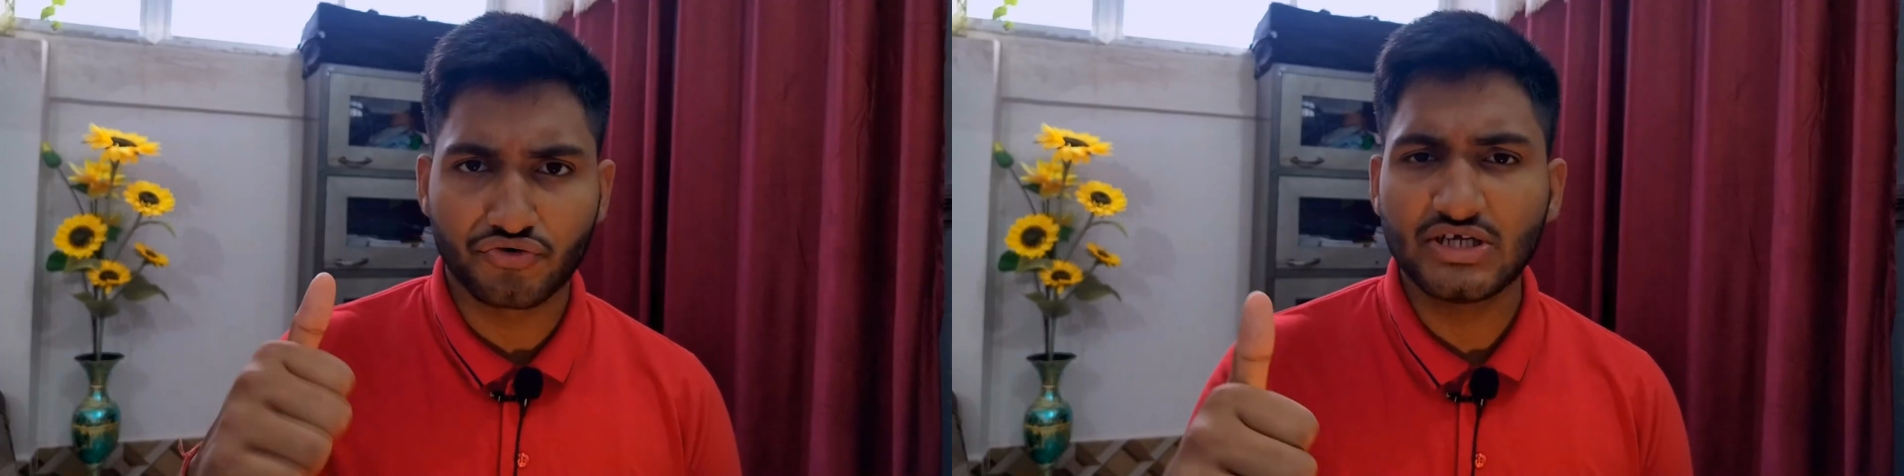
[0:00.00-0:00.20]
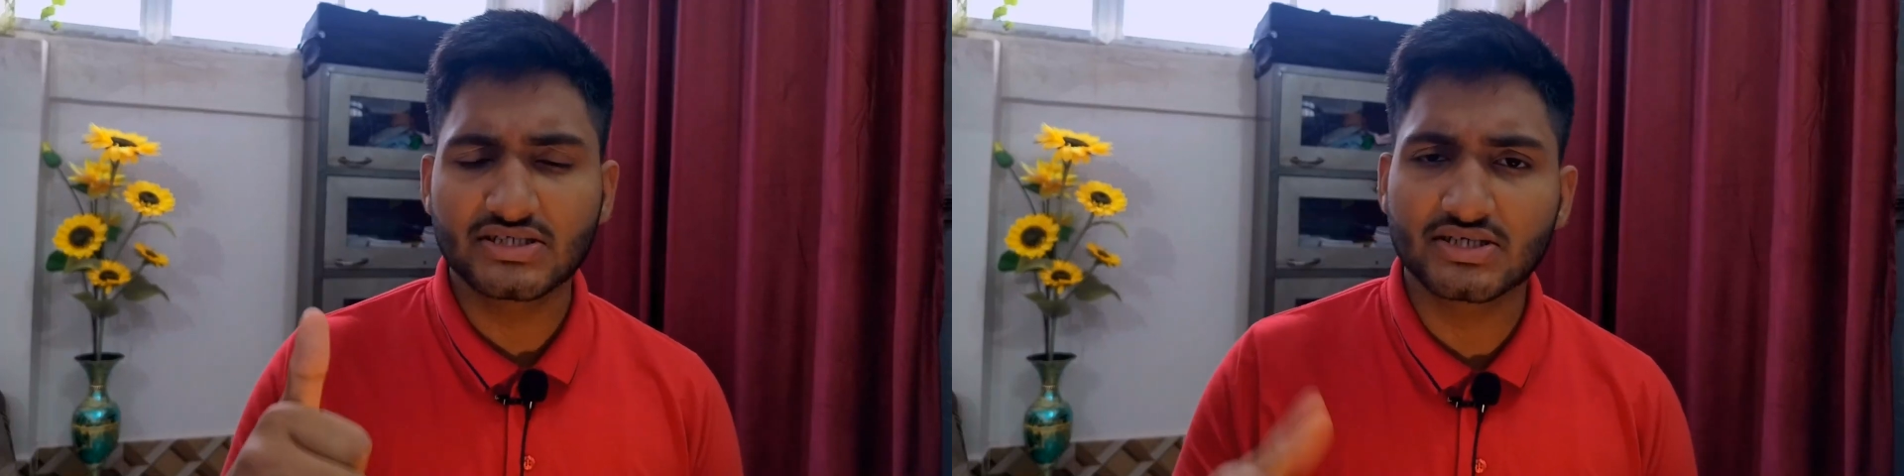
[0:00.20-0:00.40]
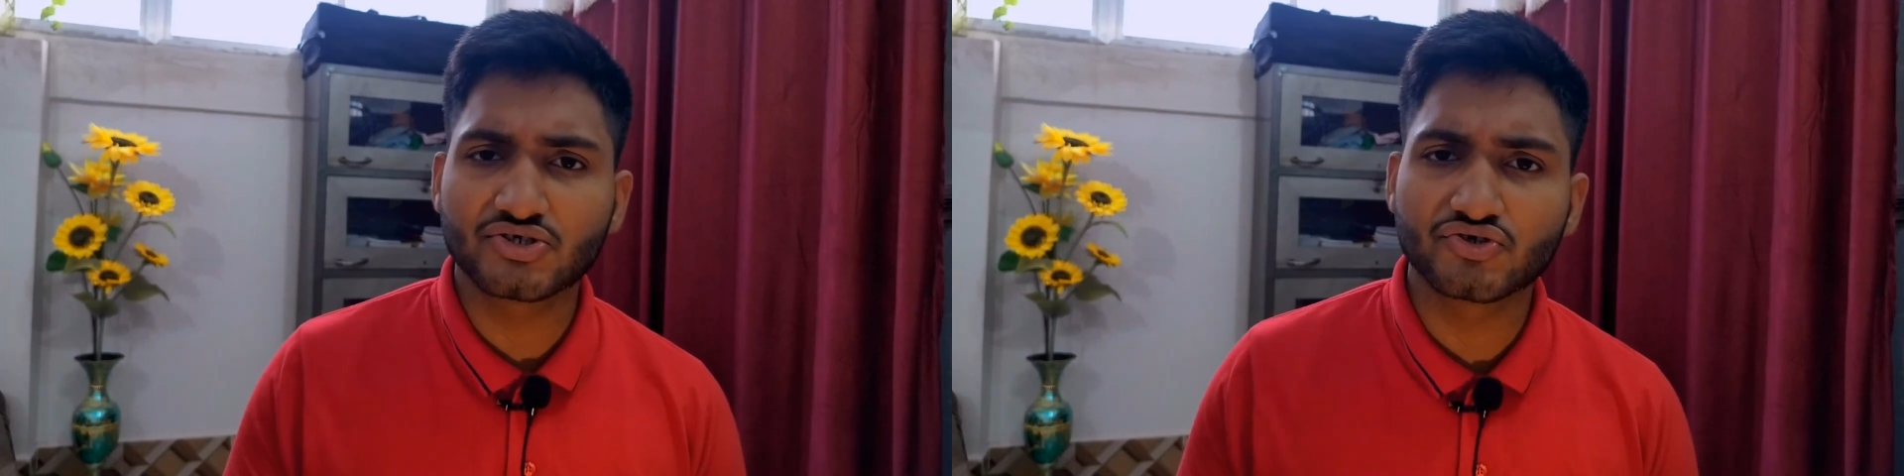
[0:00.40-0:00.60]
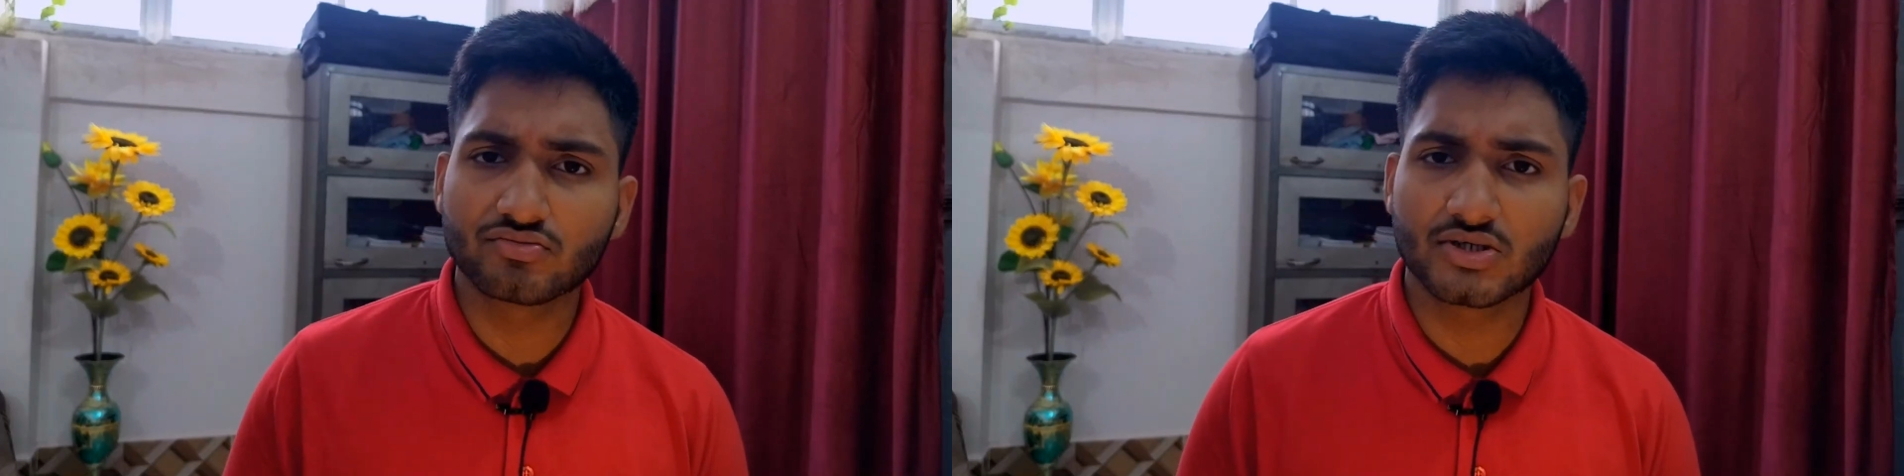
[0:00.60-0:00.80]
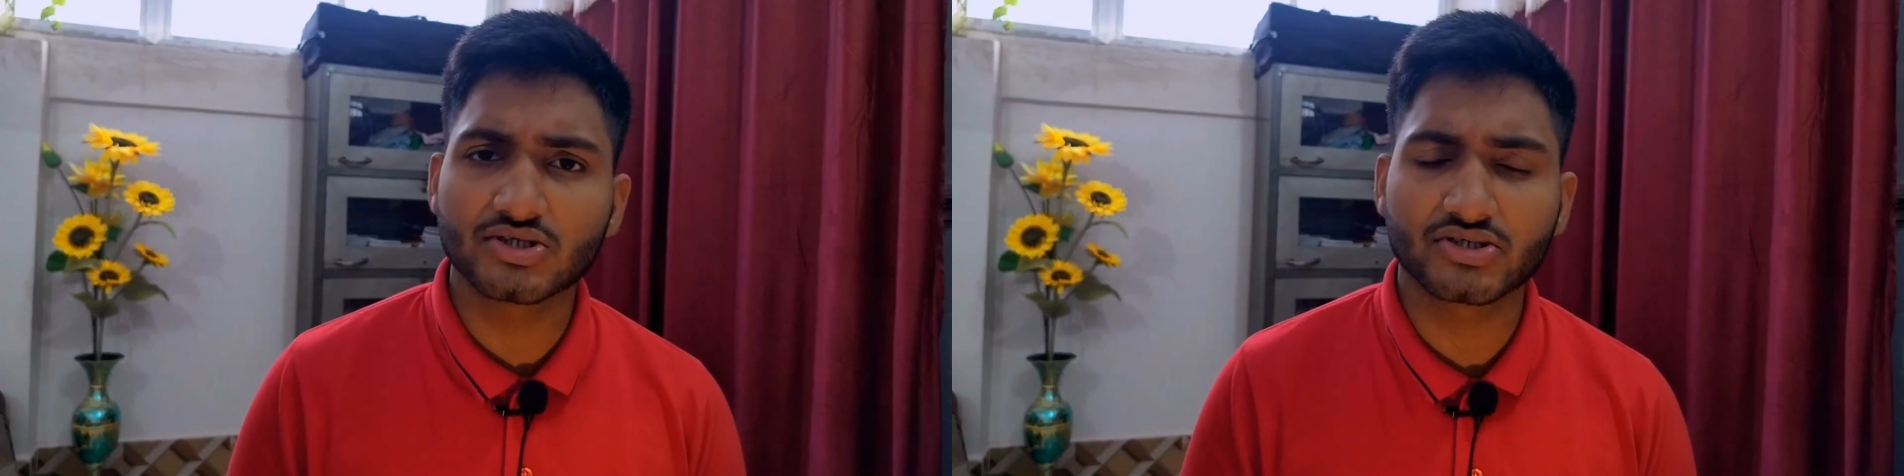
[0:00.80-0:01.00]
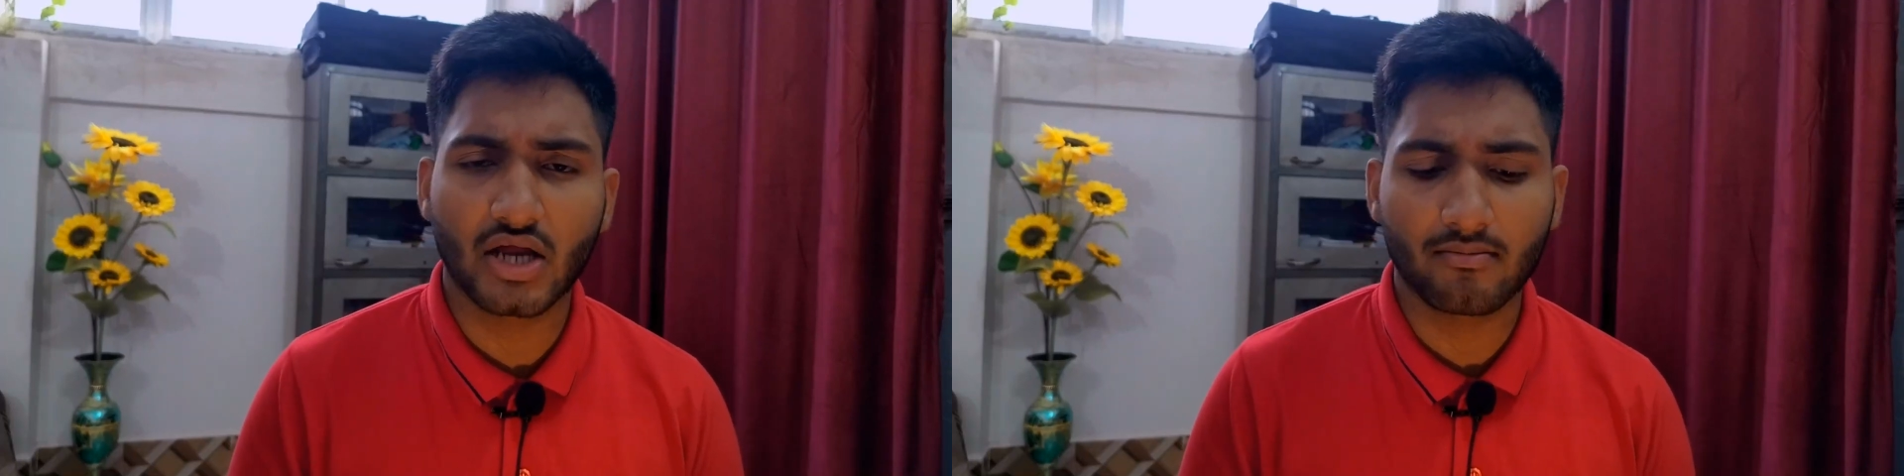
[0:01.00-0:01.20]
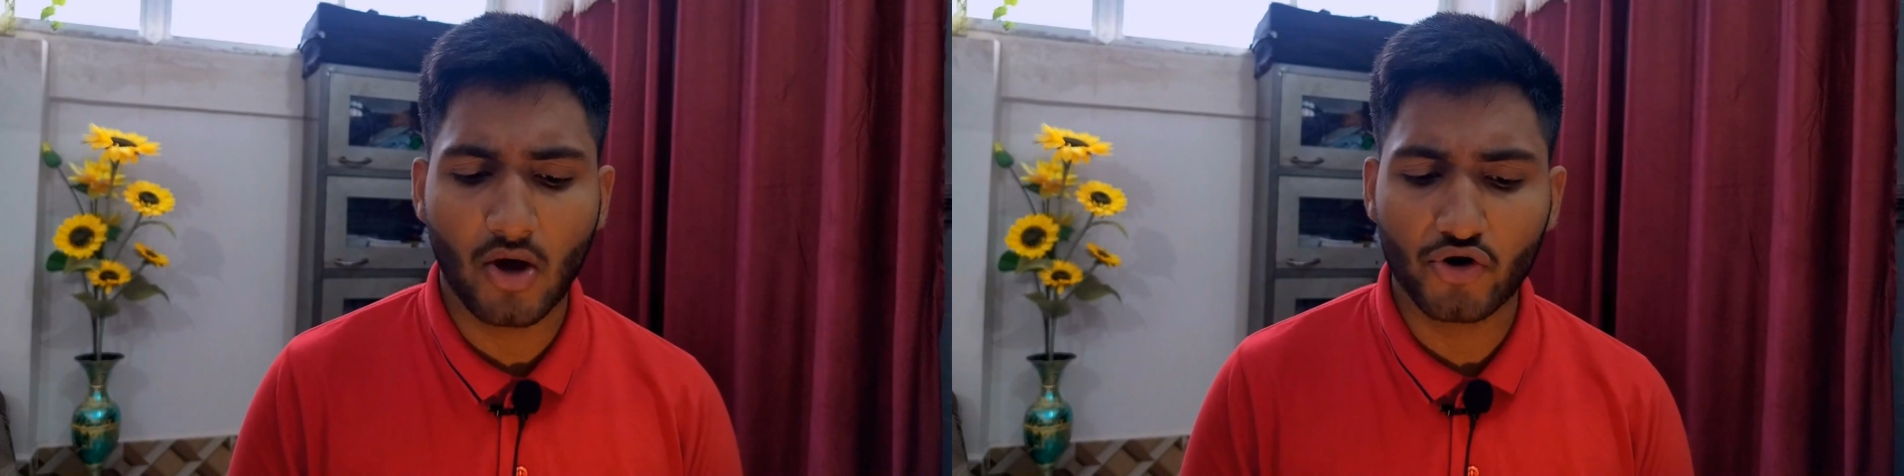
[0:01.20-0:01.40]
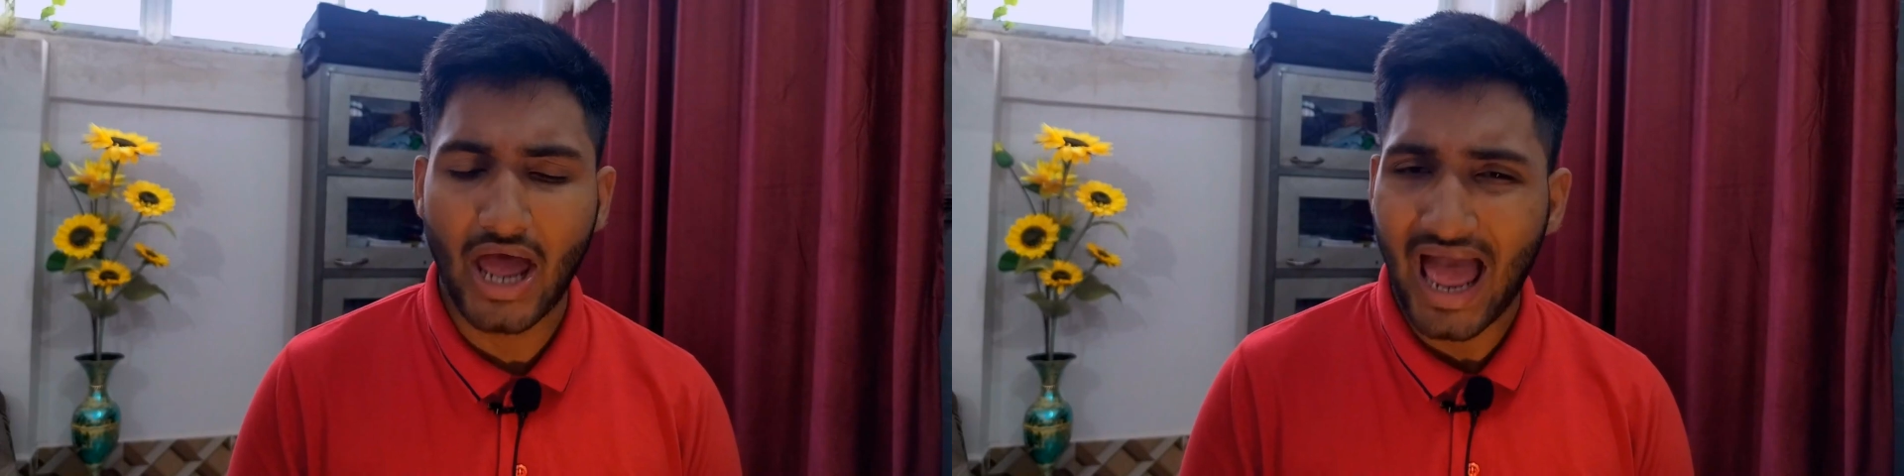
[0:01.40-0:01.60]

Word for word: recent rumors are about